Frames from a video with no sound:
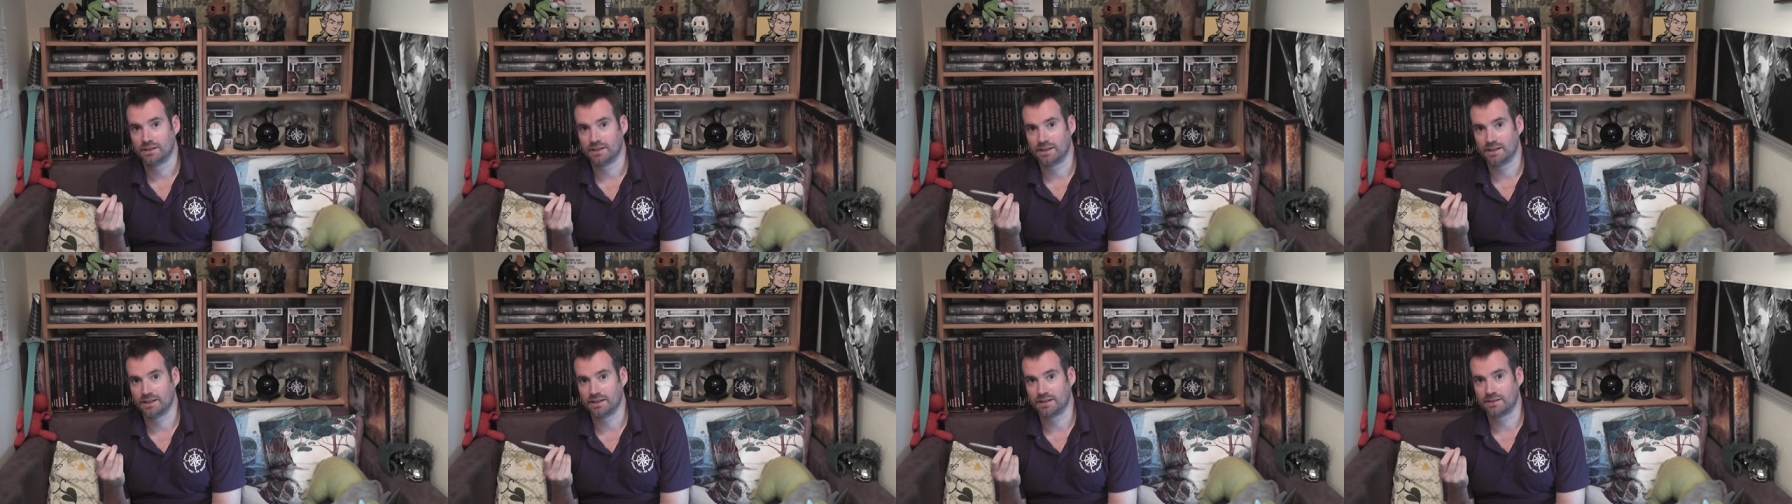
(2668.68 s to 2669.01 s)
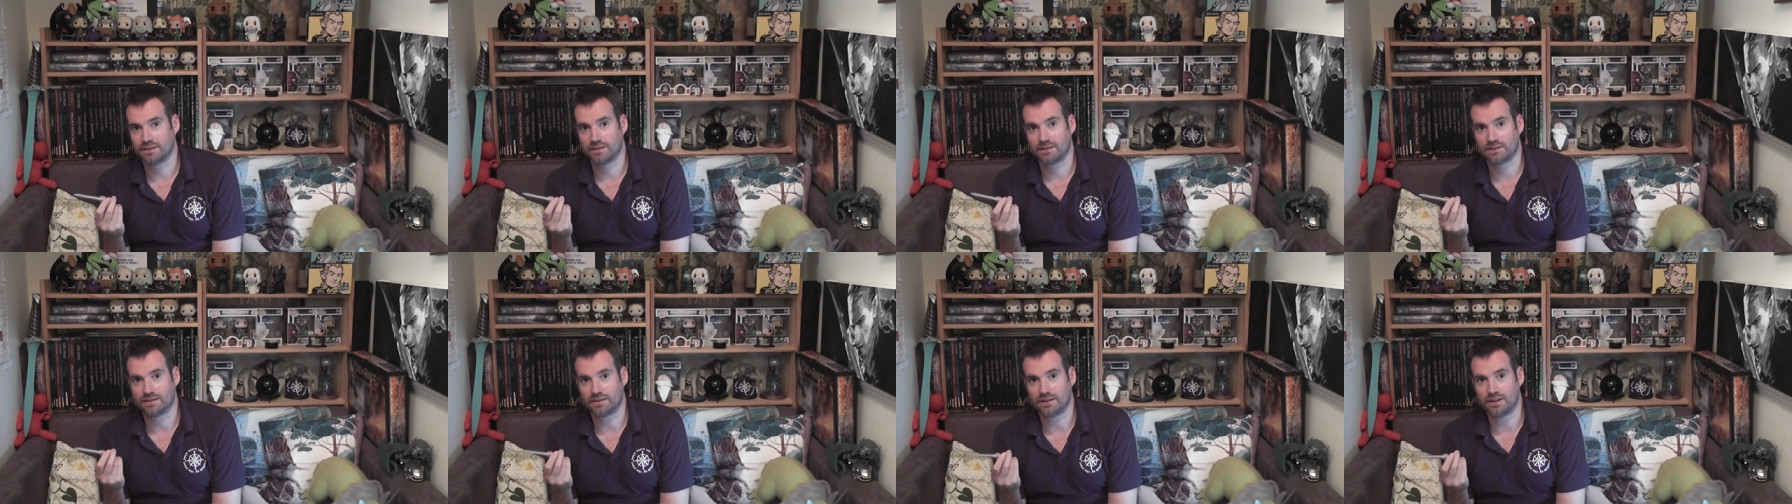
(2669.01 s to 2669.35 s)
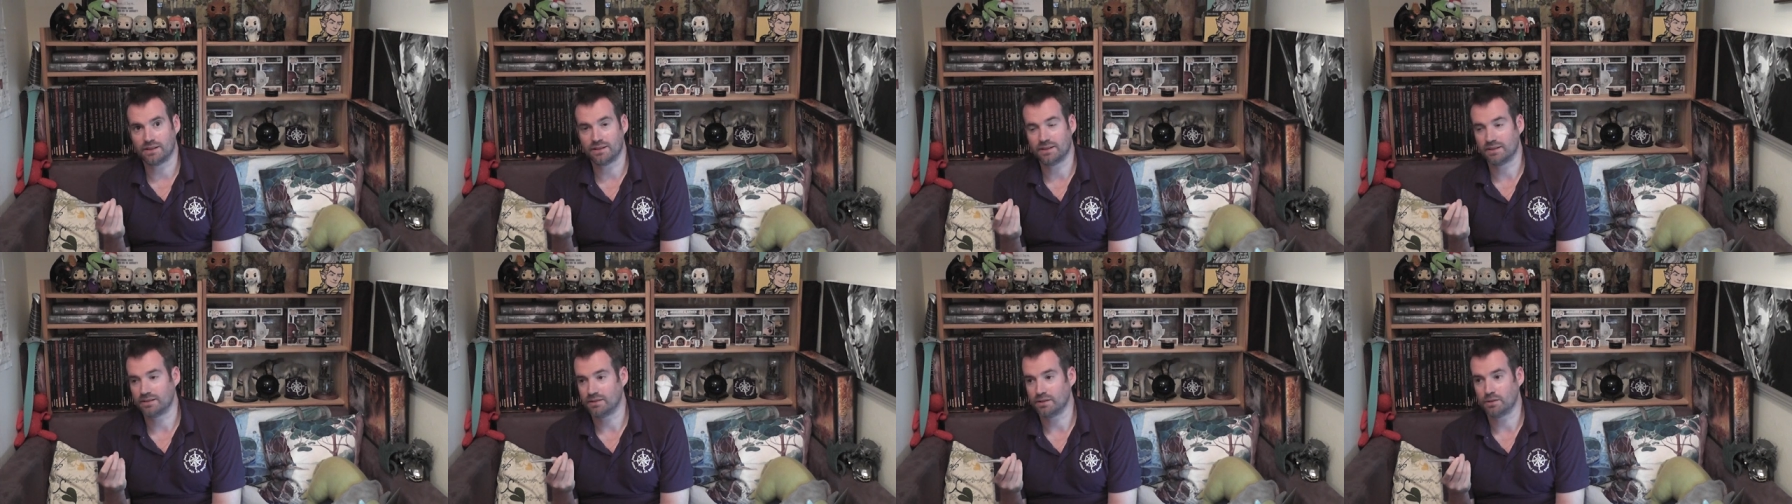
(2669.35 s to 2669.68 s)
Yeah, because I
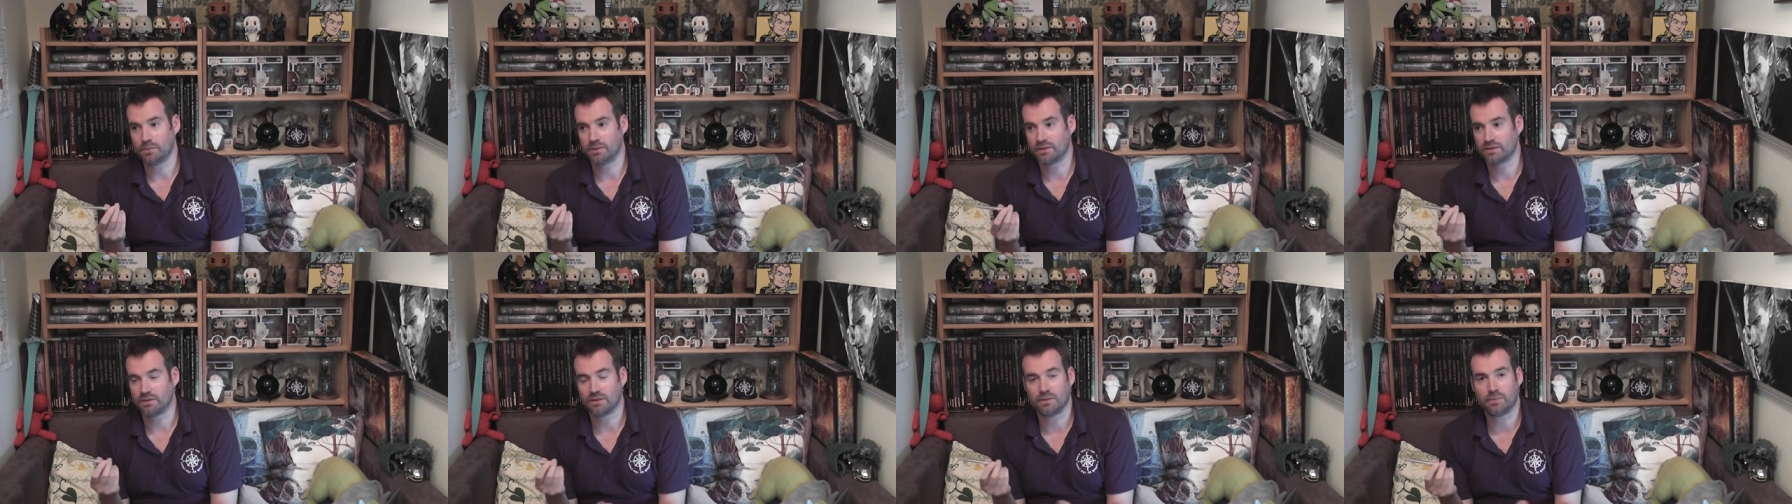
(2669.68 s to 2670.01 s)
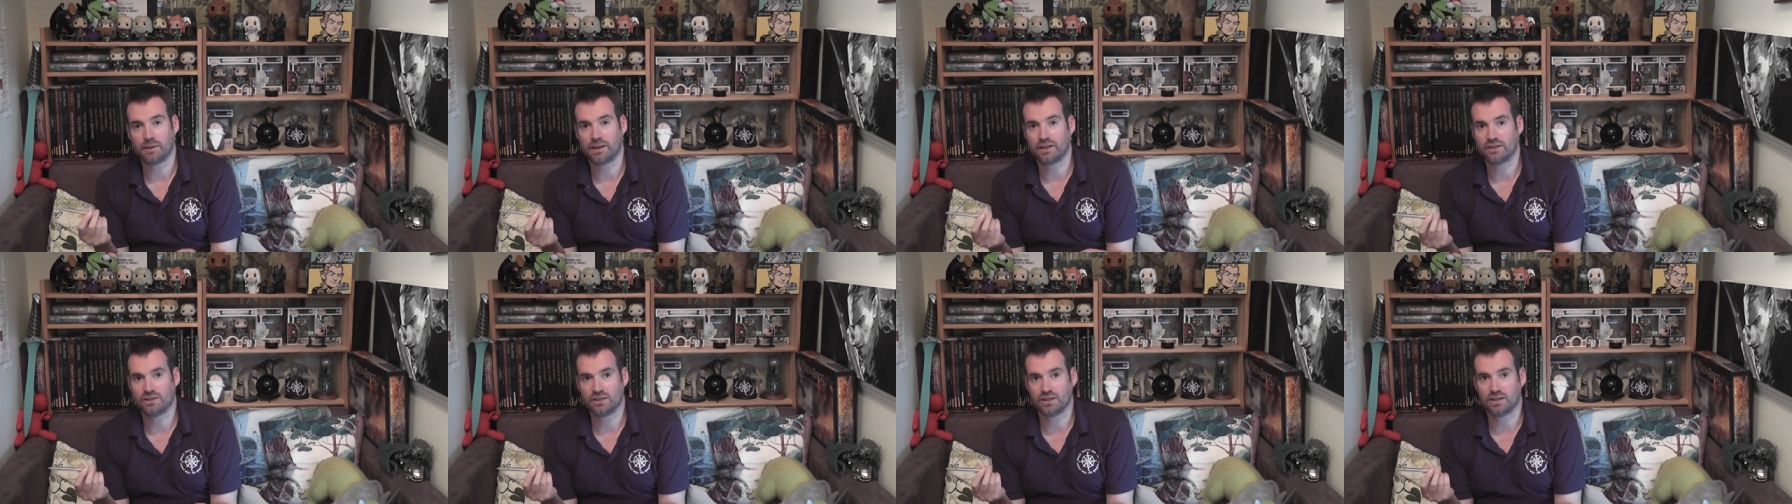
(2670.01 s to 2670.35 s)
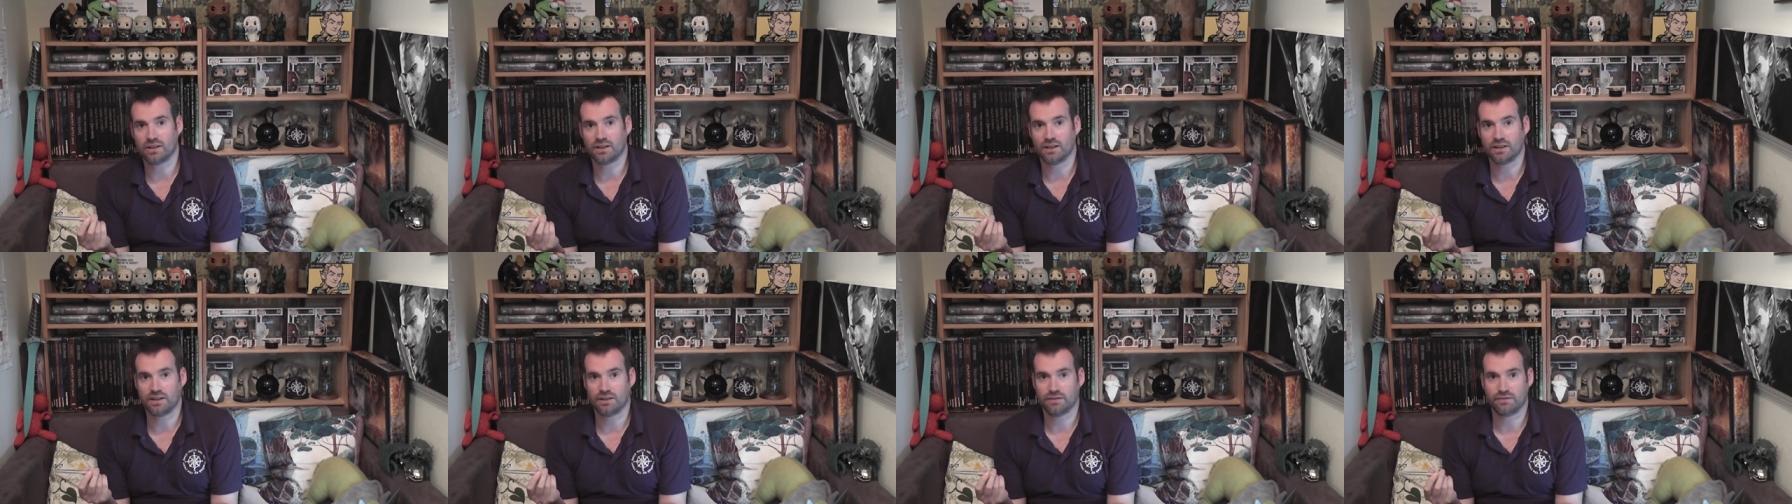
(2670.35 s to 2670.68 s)
started those Hobbits on about
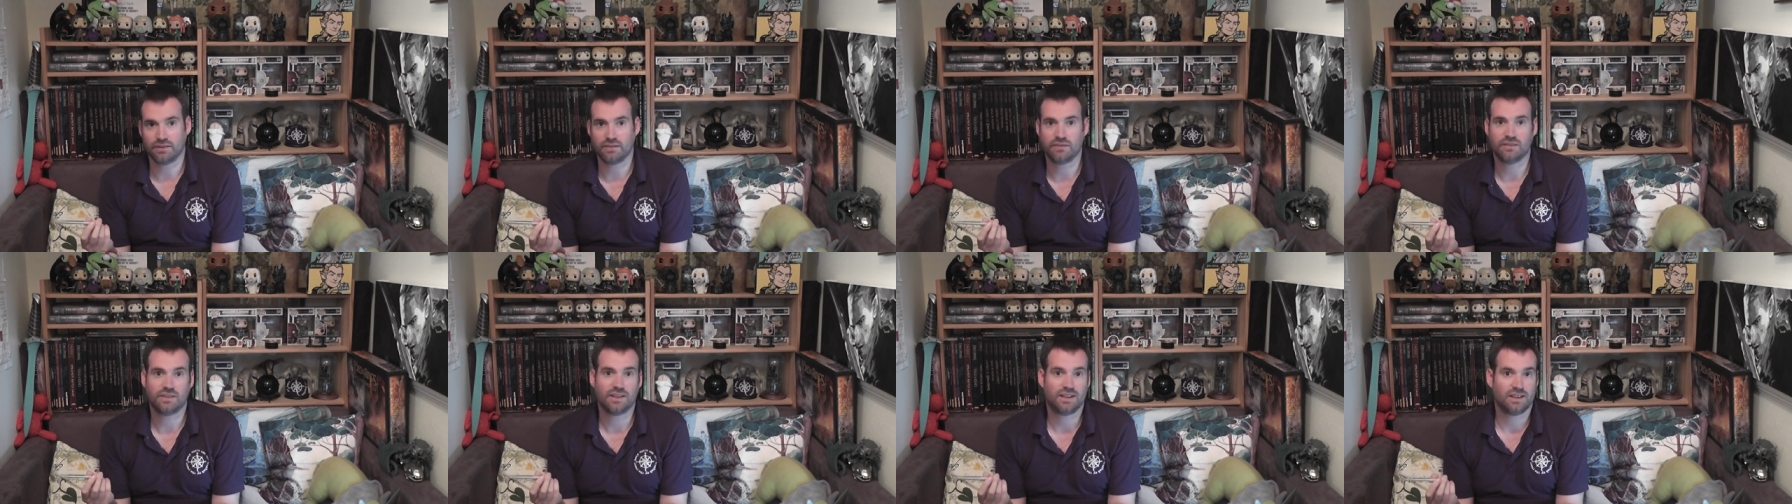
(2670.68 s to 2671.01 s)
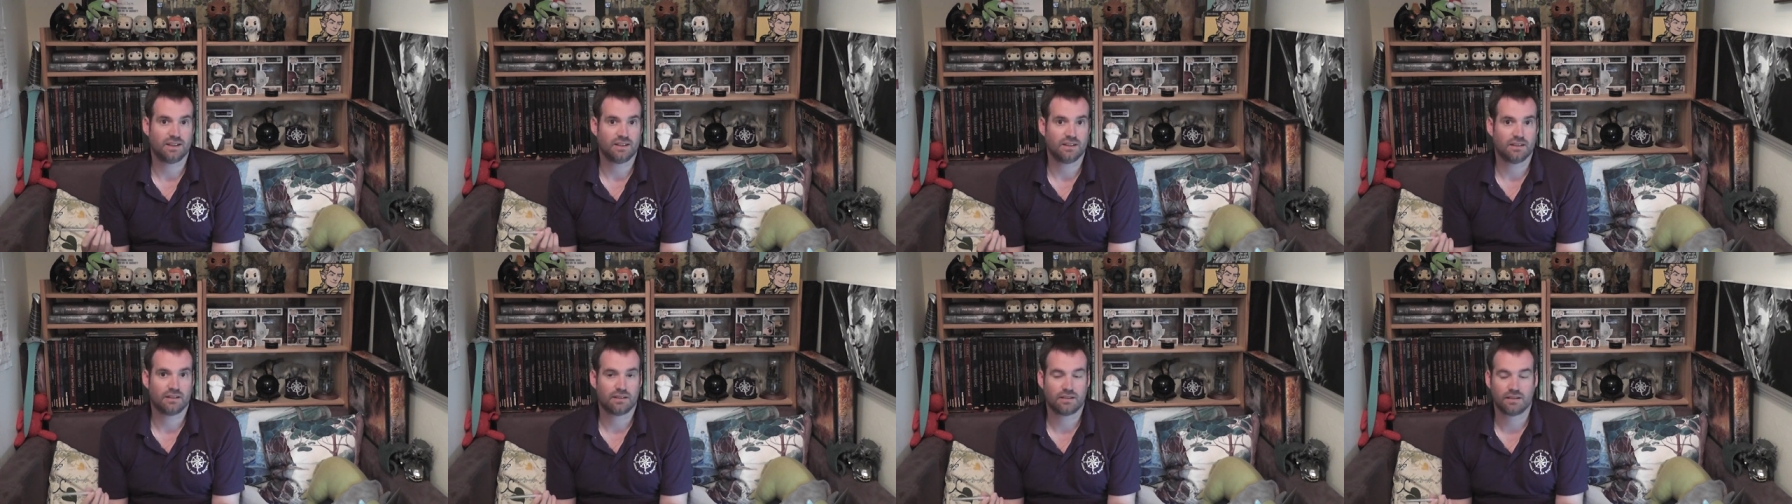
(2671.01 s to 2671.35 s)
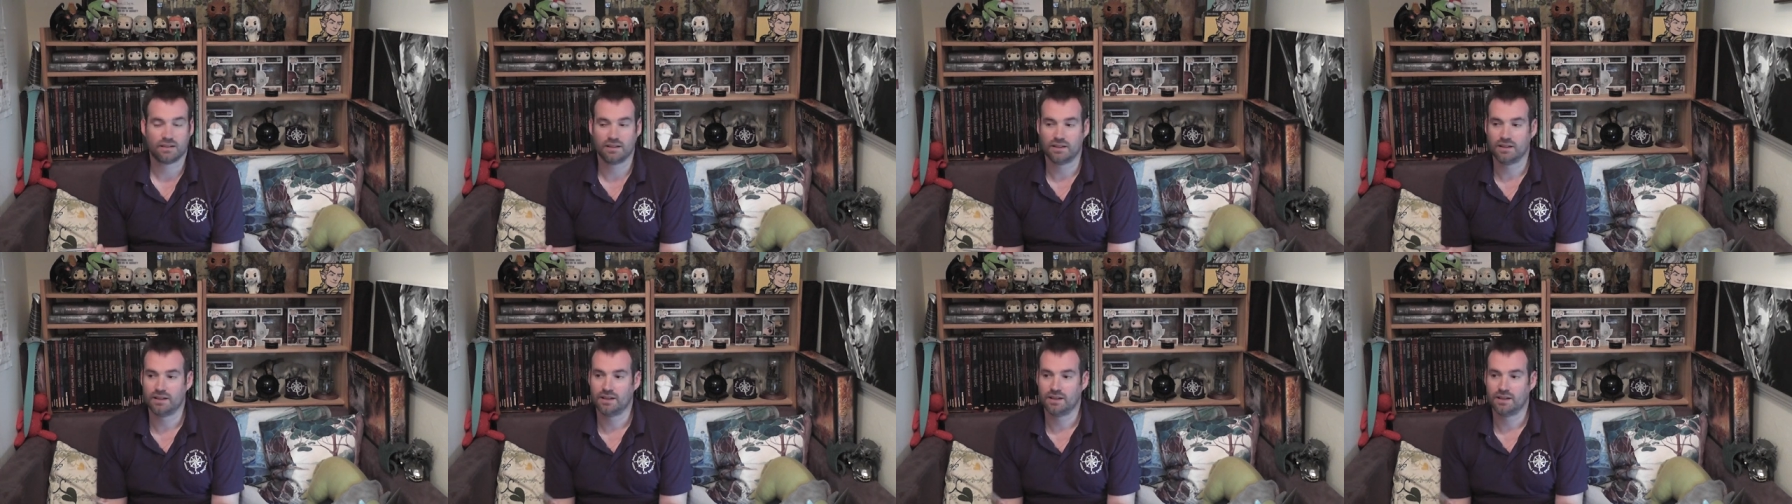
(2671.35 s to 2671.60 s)
July the 15th